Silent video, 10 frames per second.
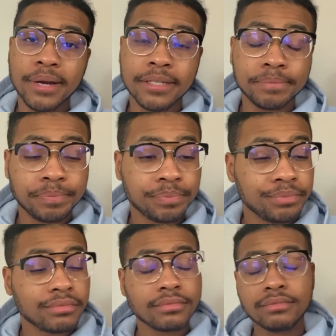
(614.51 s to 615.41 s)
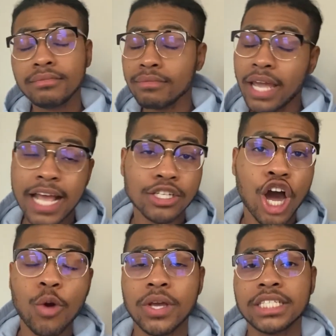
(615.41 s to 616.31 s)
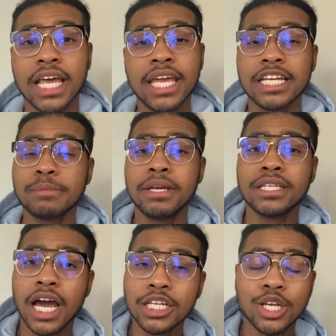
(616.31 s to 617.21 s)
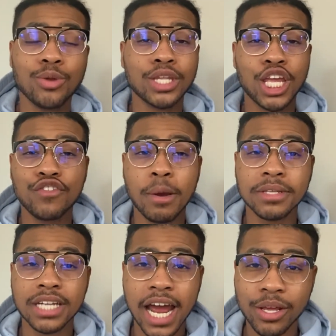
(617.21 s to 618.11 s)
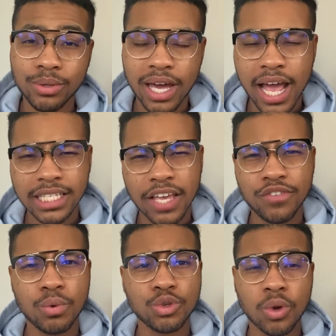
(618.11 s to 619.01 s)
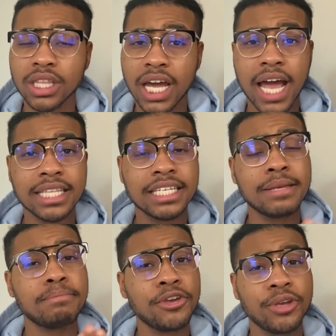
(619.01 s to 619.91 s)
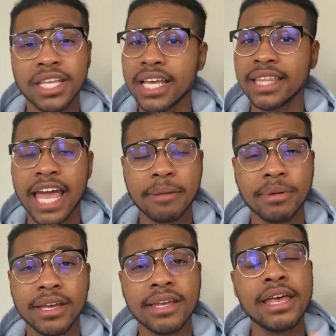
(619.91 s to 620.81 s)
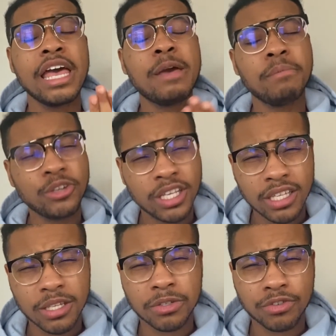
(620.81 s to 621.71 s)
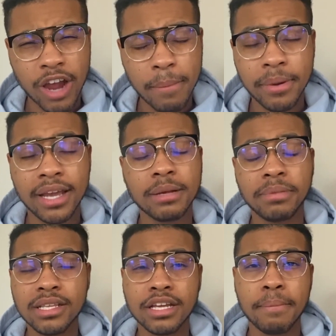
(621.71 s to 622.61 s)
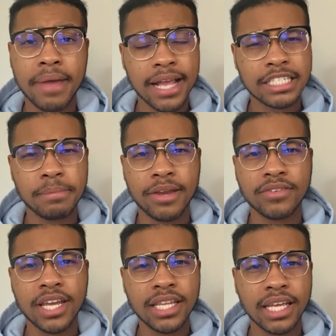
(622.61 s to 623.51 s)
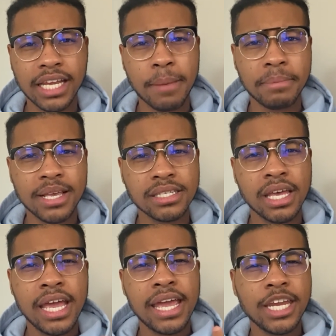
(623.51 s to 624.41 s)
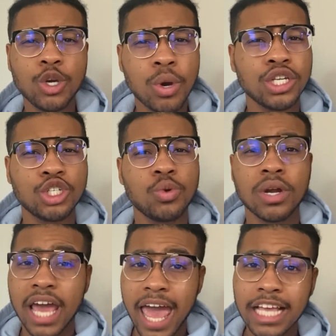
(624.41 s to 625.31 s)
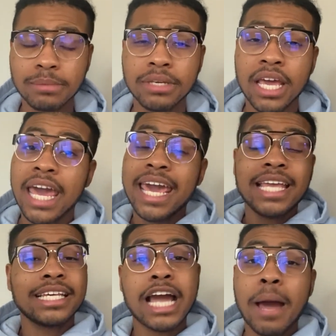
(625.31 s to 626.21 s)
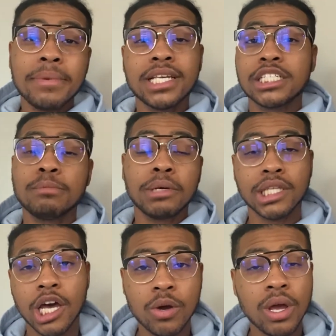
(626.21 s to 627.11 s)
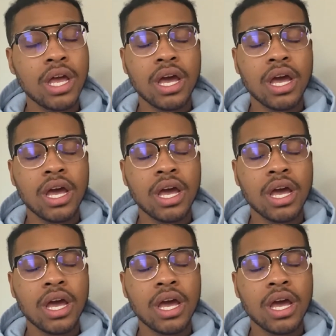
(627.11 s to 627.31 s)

But as I always say, it is me, Doncho. Thank you for coming to the Hideout, you guys. If you enjoyed the content, make sure you hit that like button. Make sure you hit the subscribe button, and please come back to me. If there's anything I missed, any questions you want to ask me, hit the comment section below.